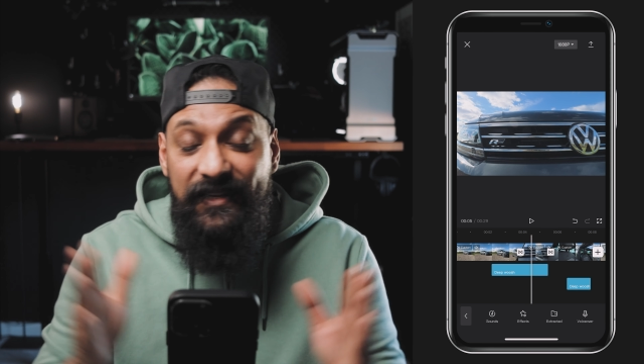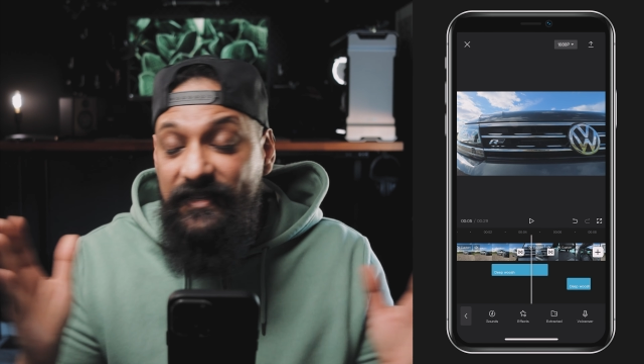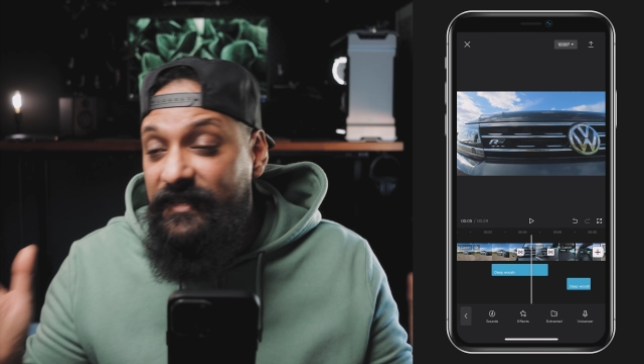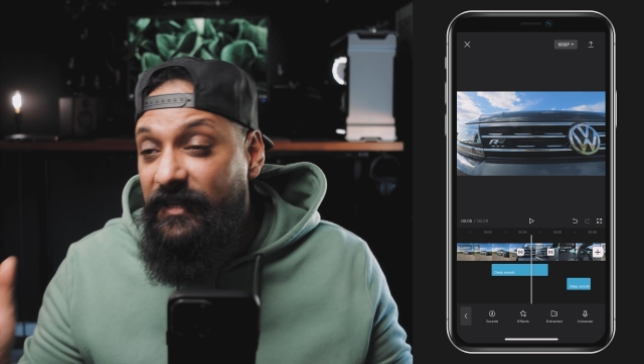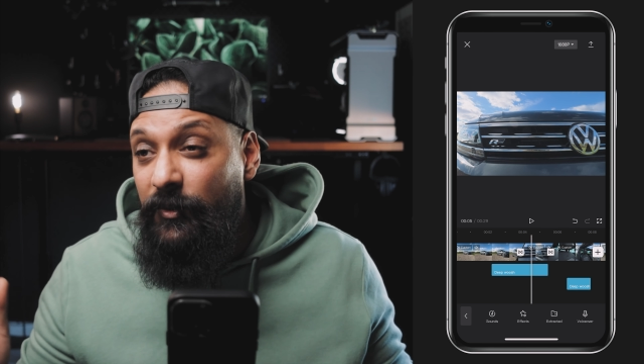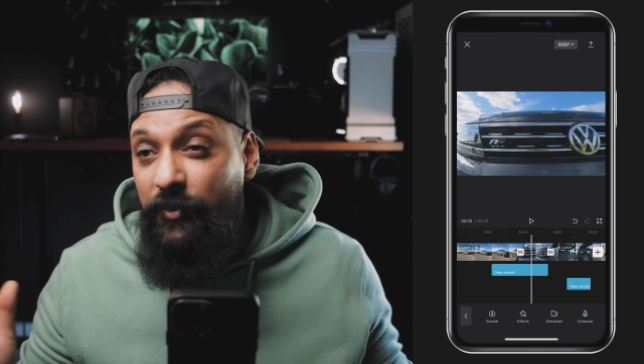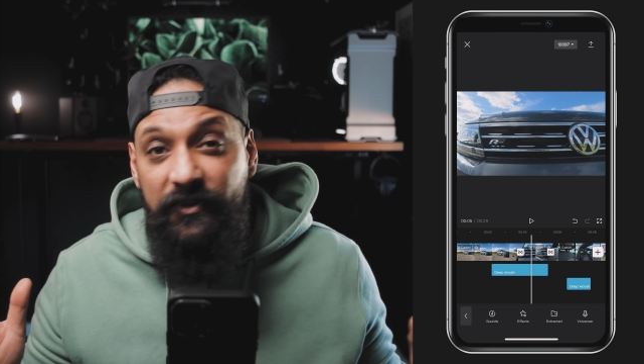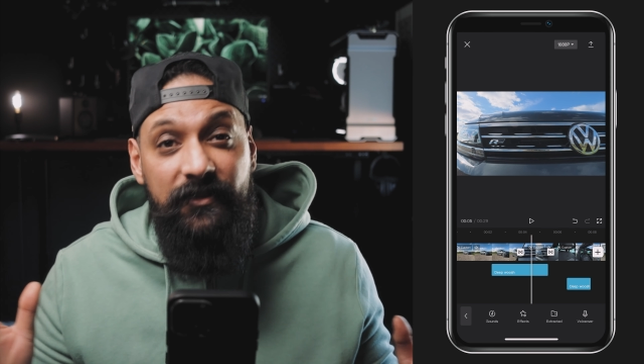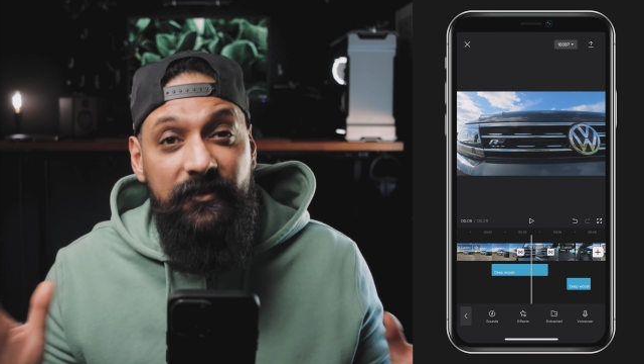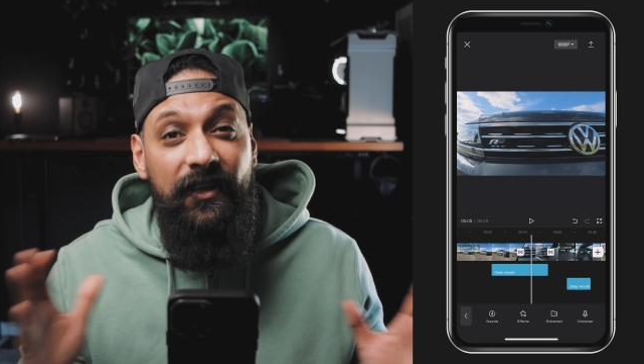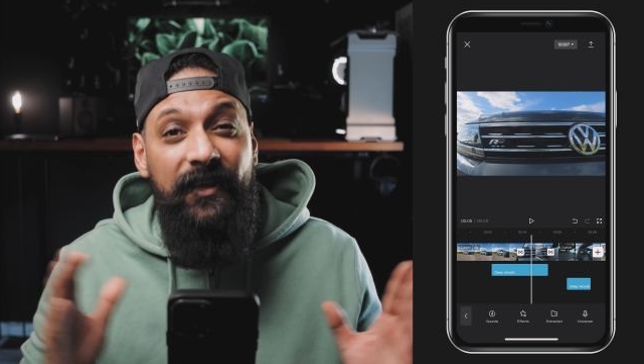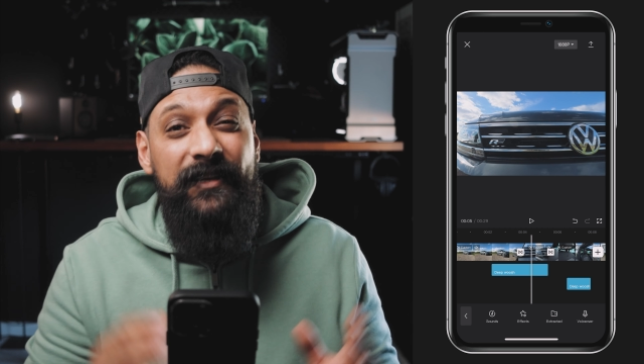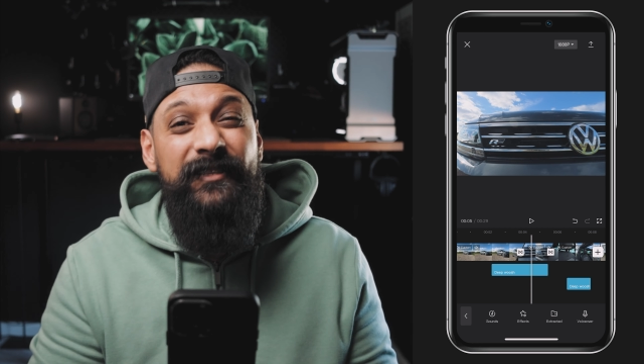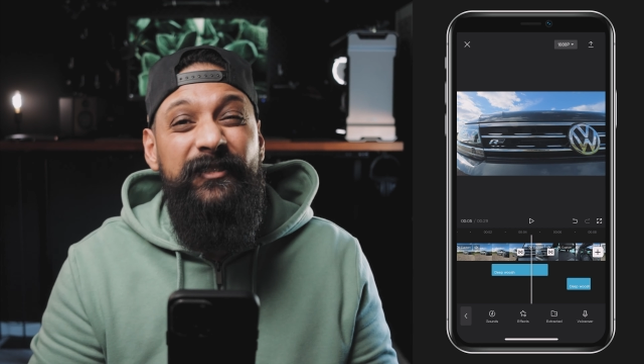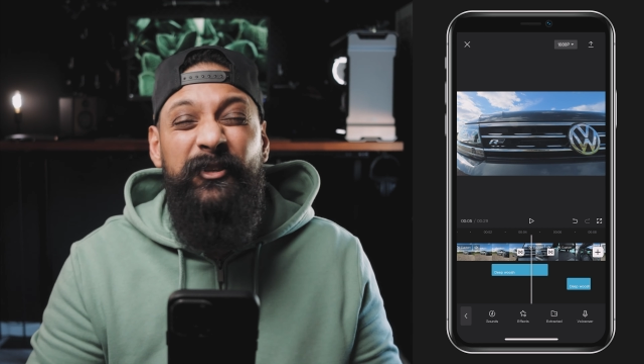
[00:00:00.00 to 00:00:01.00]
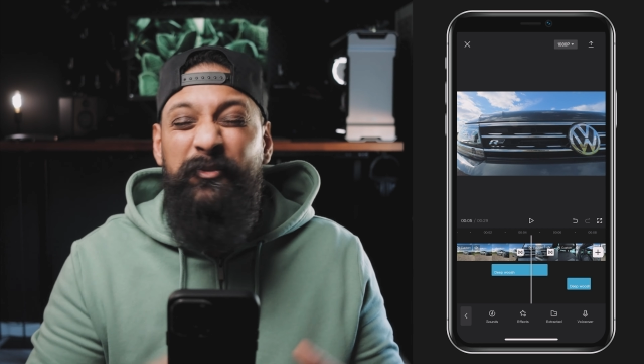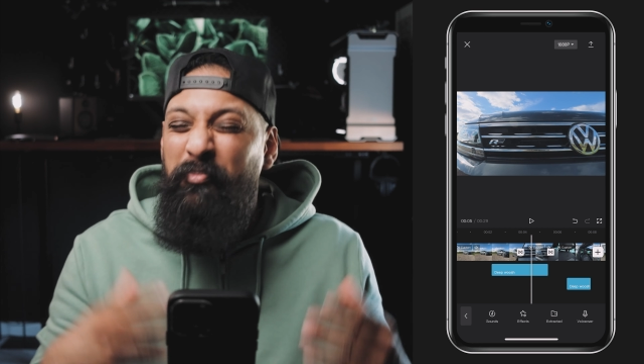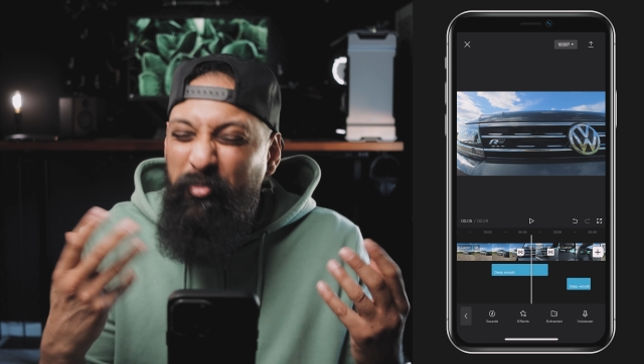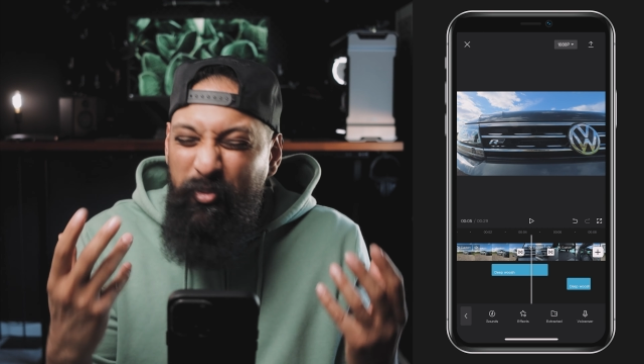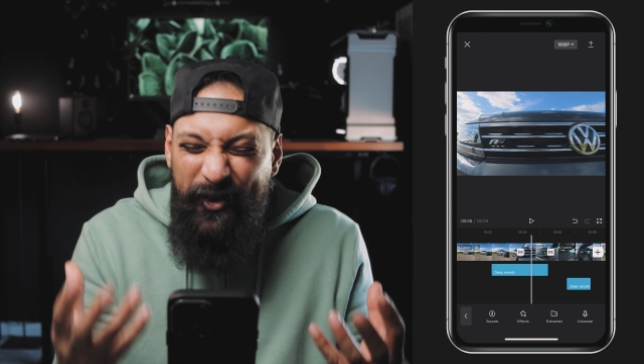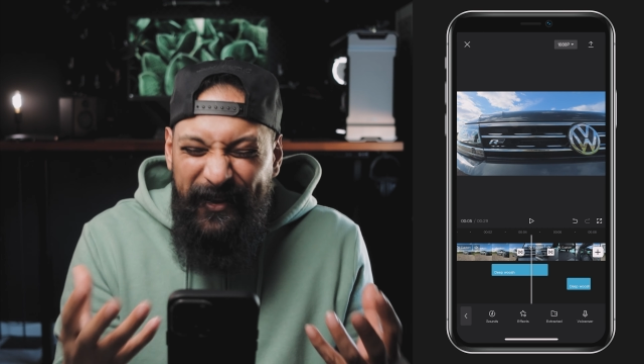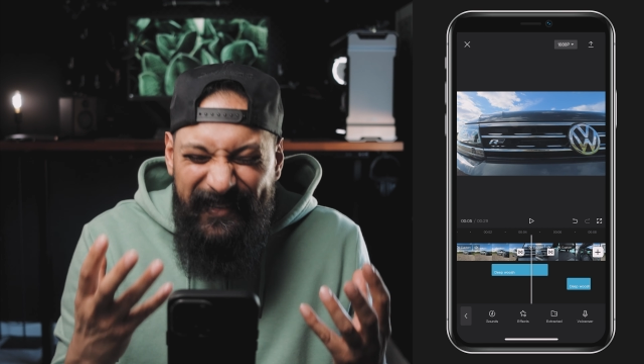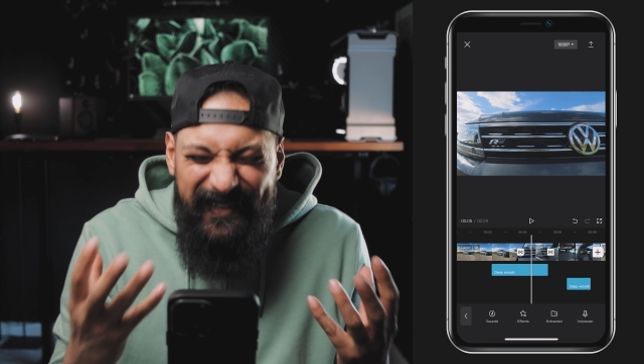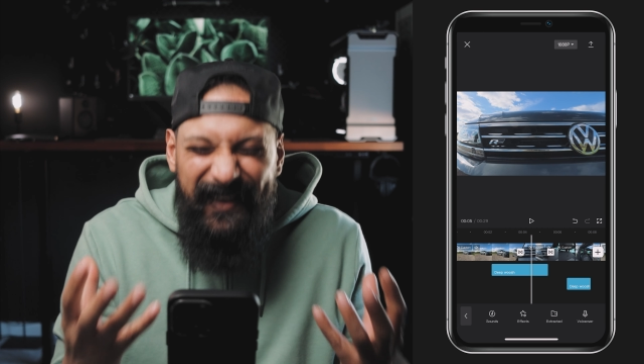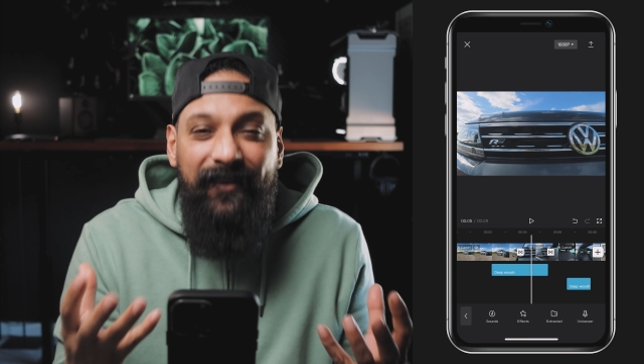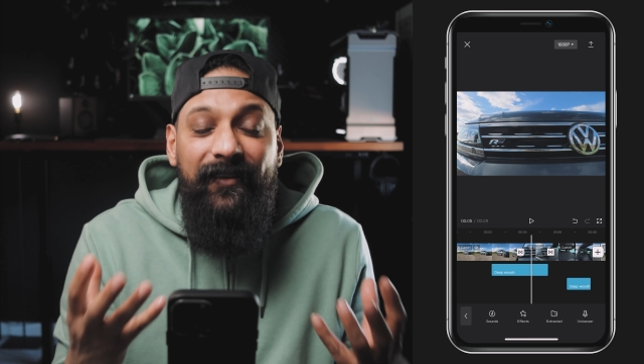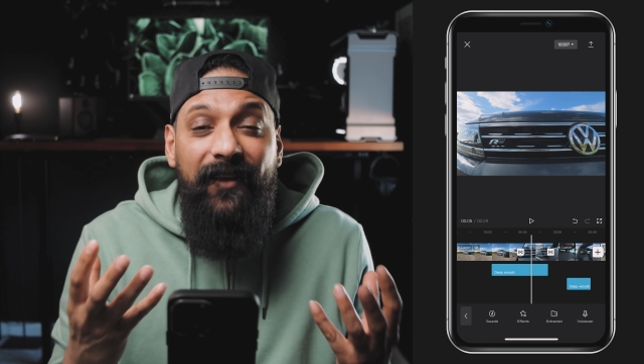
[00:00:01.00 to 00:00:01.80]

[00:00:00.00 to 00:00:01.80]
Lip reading: in sequence like this just brings it